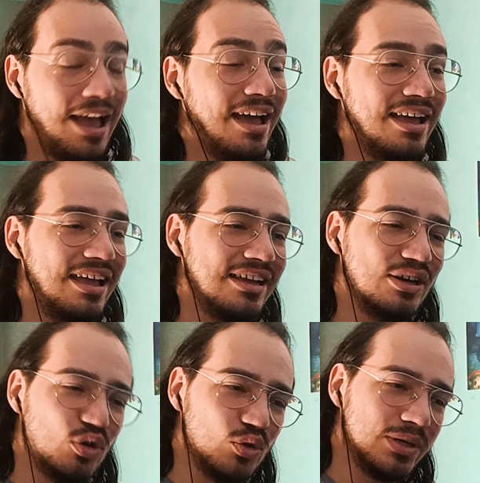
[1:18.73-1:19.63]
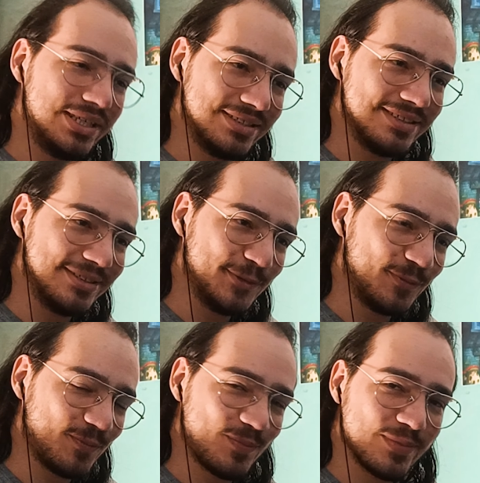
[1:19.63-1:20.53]
I, always uh,
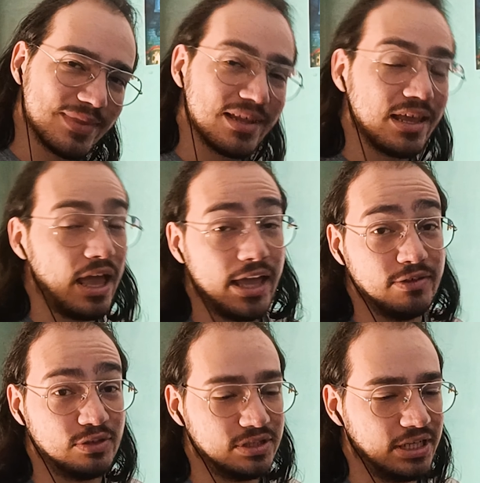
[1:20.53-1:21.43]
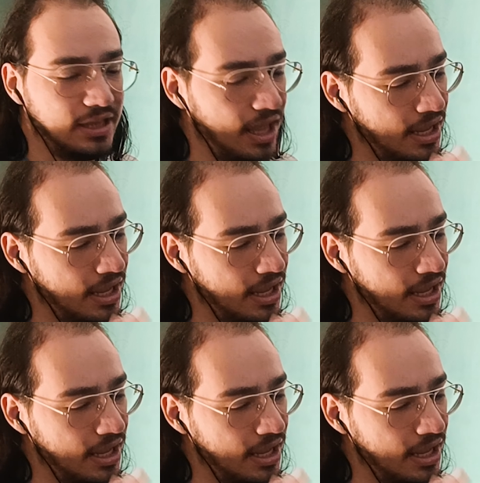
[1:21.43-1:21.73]
I have to say it.